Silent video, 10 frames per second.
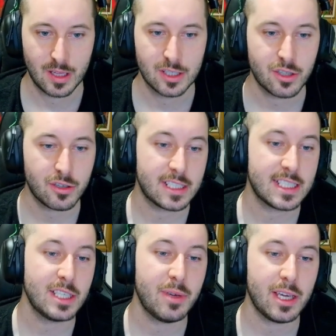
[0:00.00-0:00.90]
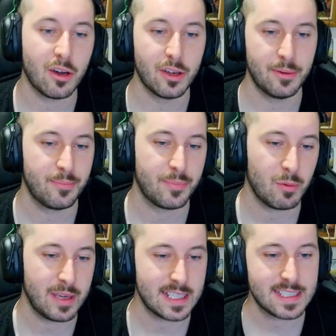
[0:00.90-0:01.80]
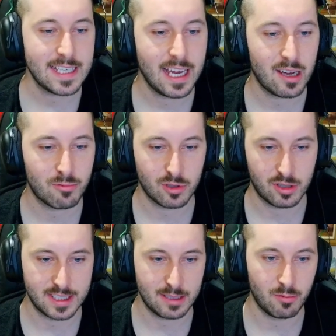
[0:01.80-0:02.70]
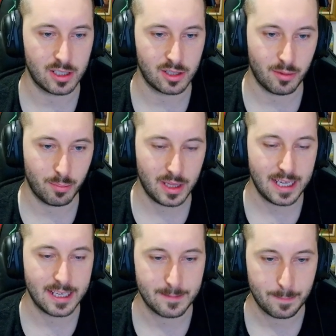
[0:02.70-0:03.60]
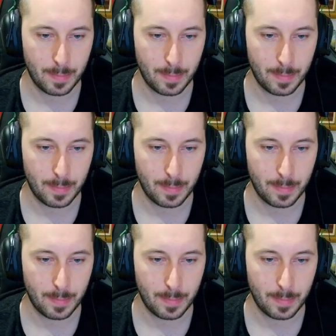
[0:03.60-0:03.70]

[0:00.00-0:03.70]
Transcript: So continuing on, we can see how rook c1 got played.